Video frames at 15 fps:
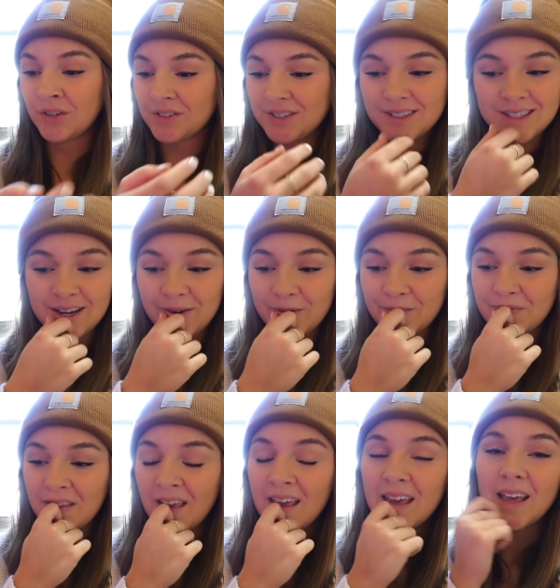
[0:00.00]
so
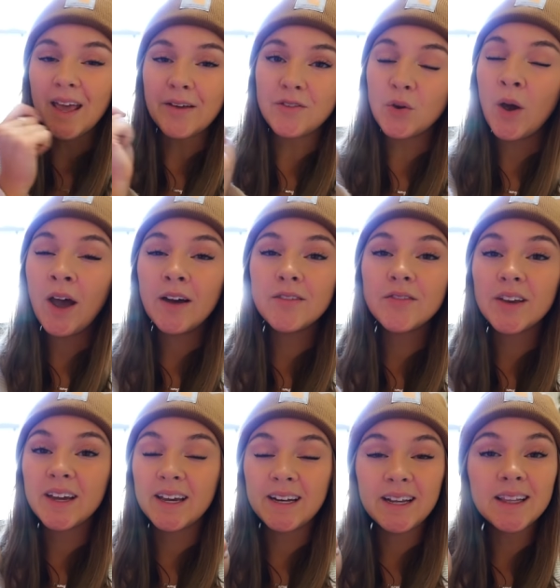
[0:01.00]
if you have
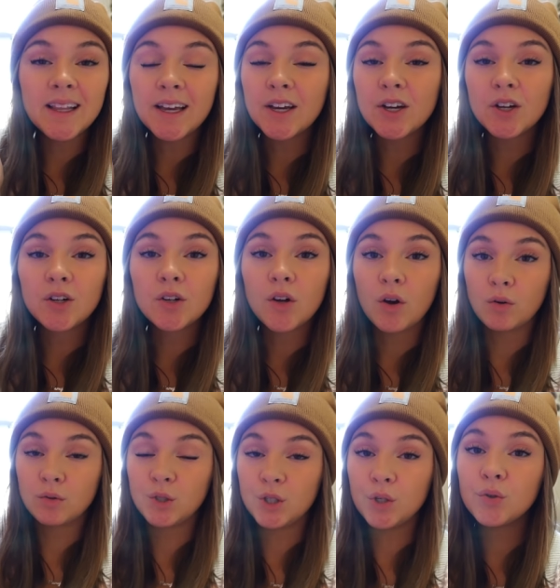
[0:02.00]
any like
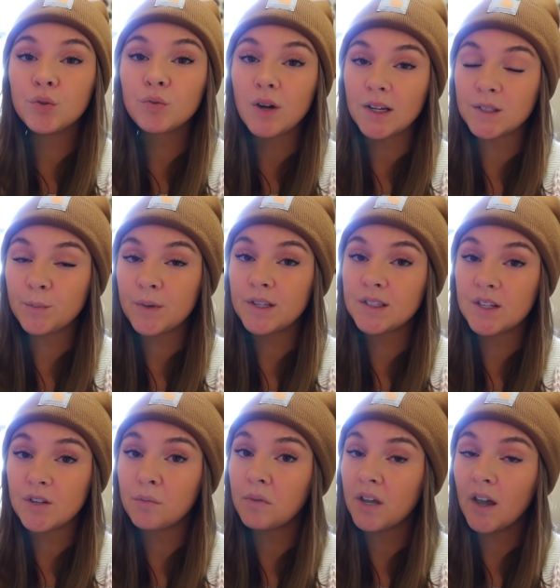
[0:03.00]
go-to recipes that
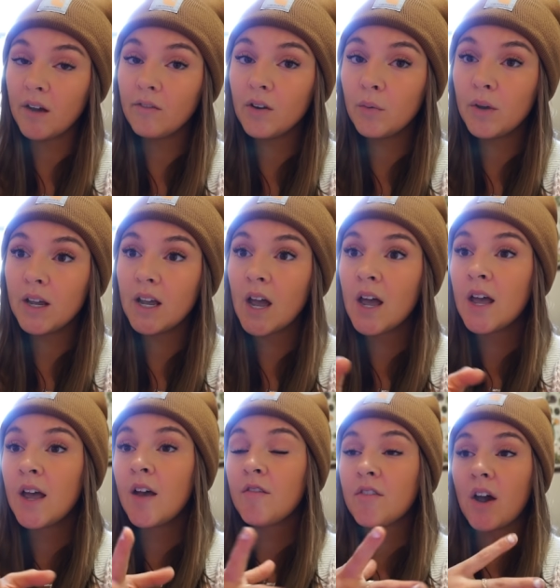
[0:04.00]
you make every week
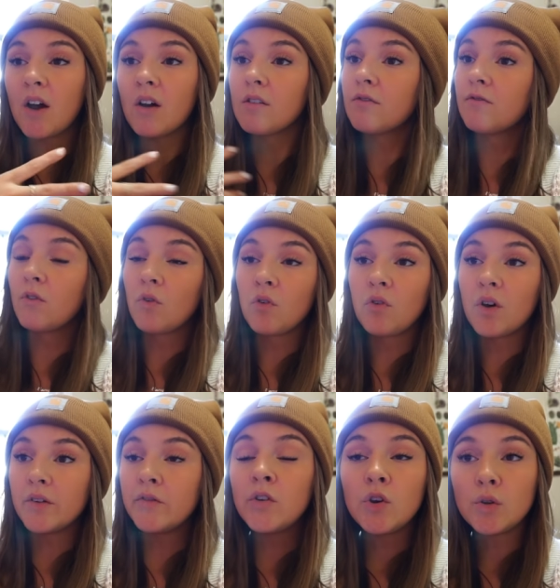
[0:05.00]
that are full
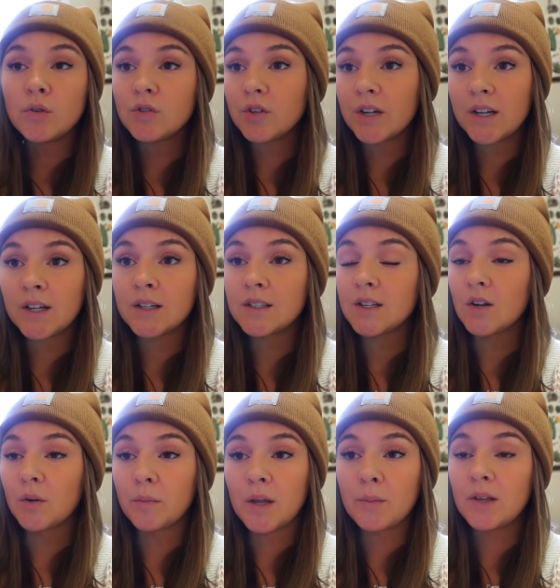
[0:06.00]
of nutrients
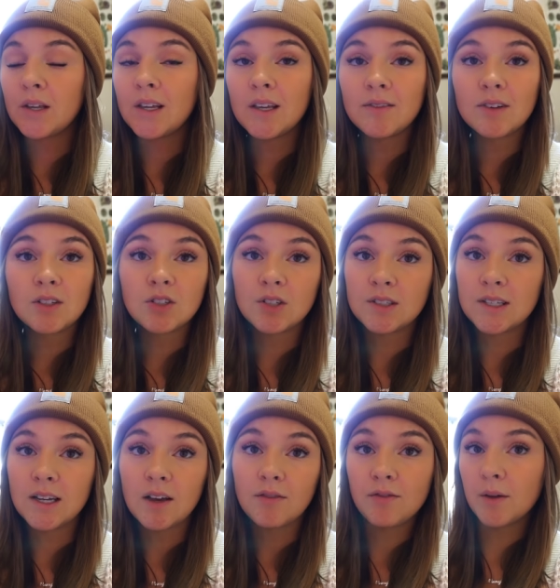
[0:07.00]
or maybe even just
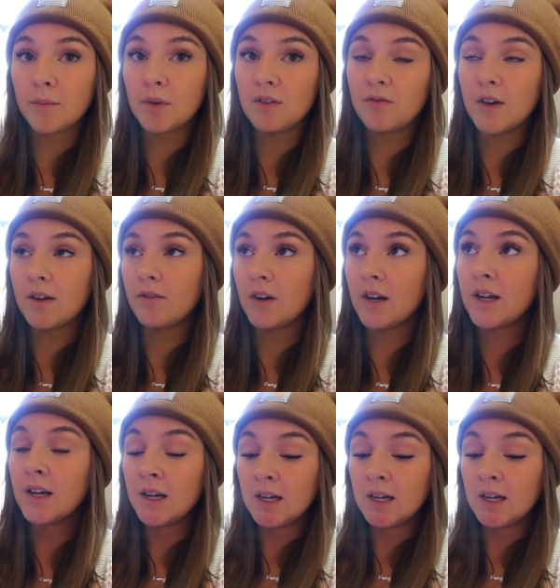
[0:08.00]
like a family favorite